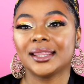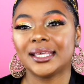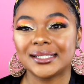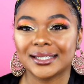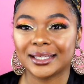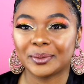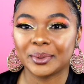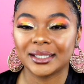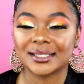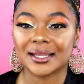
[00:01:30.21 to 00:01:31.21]
than to get
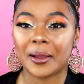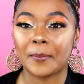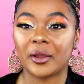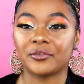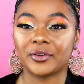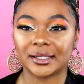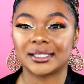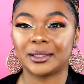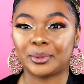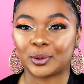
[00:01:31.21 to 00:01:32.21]
me some
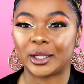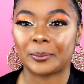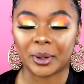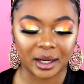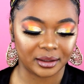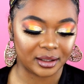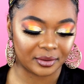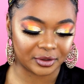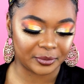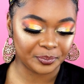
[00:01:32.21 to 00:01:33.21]
Fenty Beauty Body
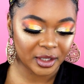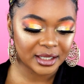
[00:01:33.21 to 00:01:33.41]
Lava.